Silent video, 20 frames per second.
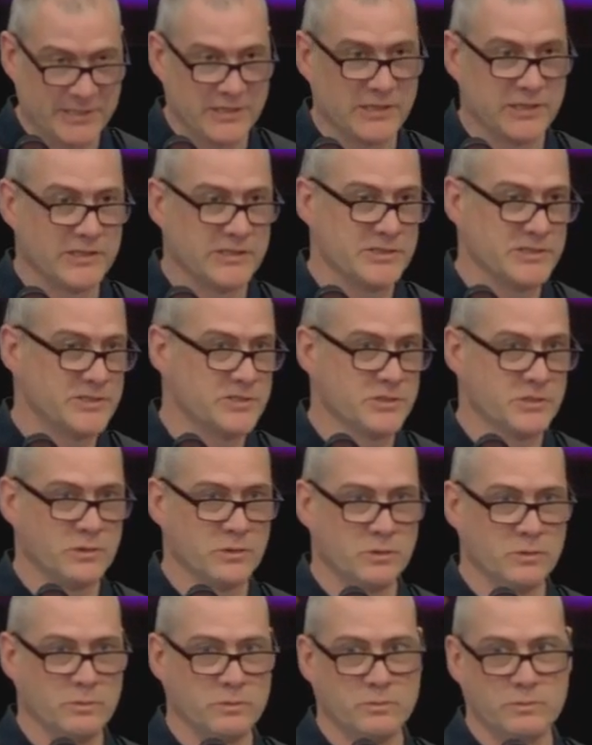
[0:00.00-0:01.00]
And
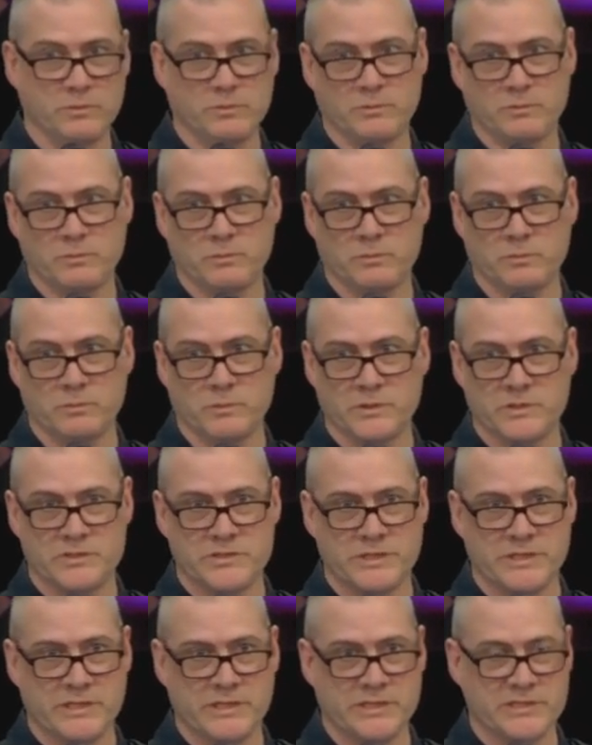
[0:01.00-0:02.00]
so
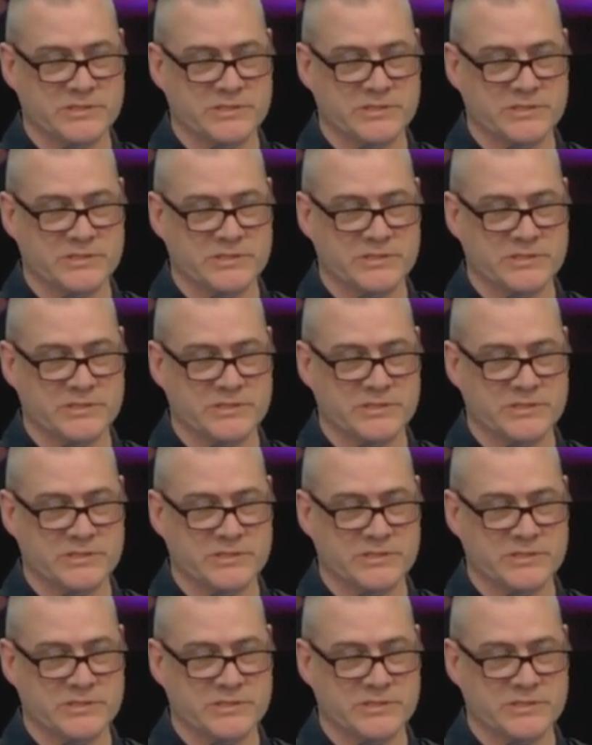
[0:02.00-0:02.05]
what she